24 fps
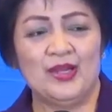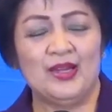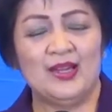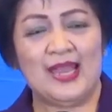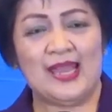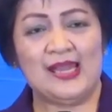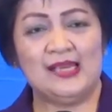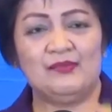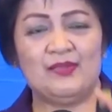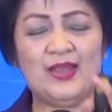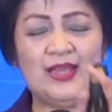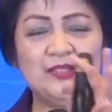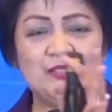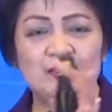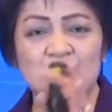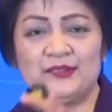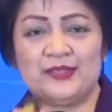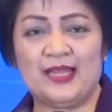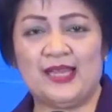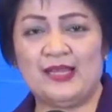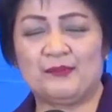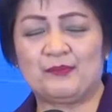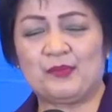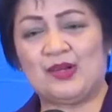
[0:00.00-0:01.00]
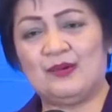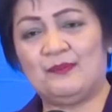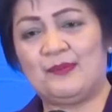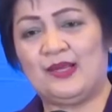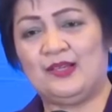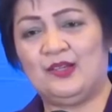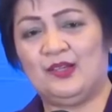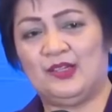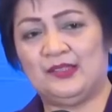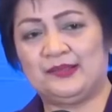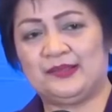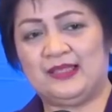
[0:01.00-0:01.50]
And when you take
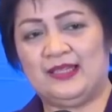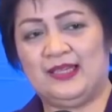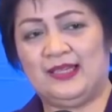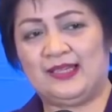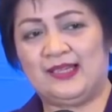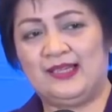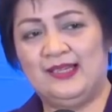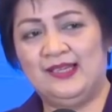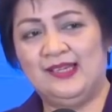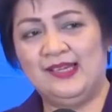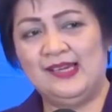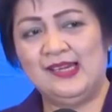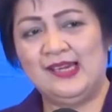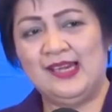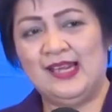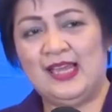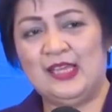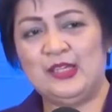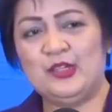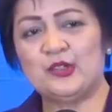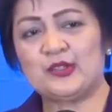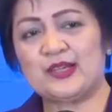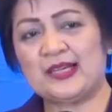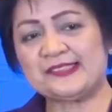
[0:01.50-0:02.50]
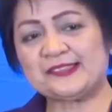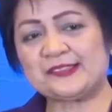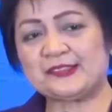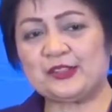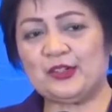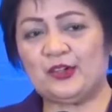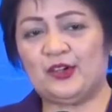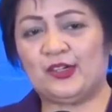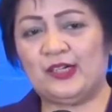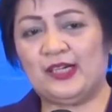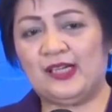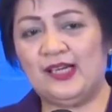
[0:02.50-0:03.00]
probiotic, you
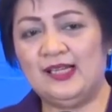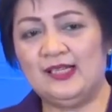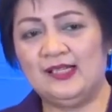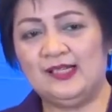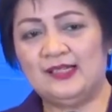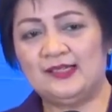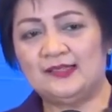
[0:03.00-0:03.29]
restore